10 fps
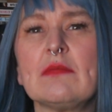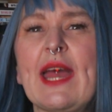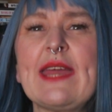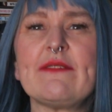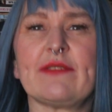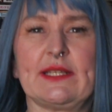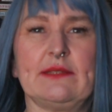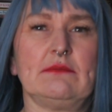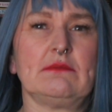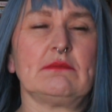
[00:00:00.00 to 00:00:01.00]
Aveline,
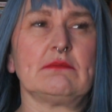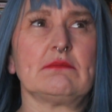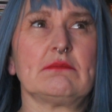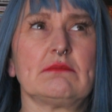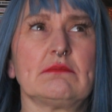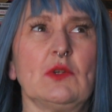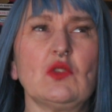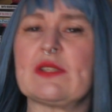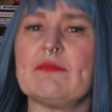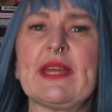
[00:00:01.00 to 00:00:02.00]
or
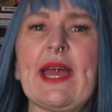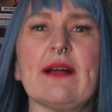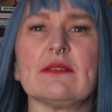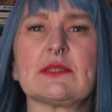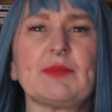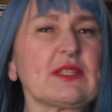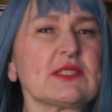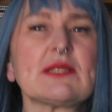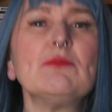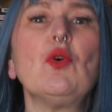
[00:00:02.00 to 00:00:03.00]
something else?
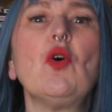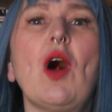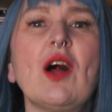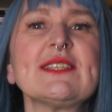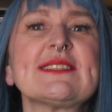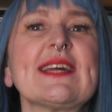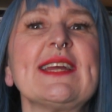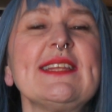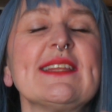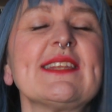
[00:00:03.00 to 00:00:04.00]
Because the more I
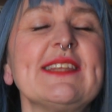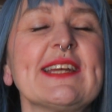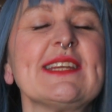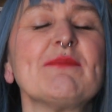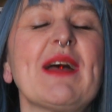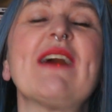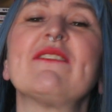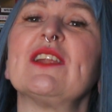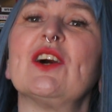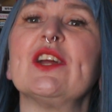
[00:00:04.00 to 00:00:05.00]
say the name
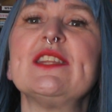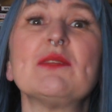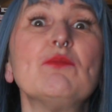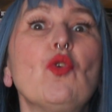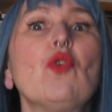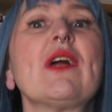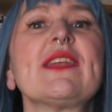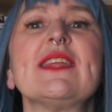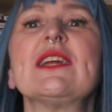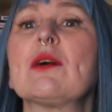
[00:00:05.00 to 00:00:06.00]
Aveline, the more I
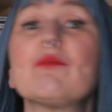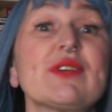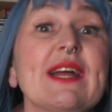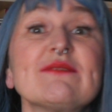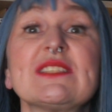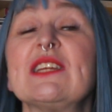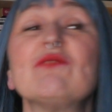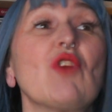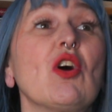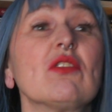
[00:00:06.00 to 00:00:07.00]
think I'm pronouncing it
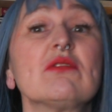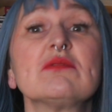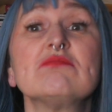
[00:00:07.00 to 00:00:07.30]
wrong.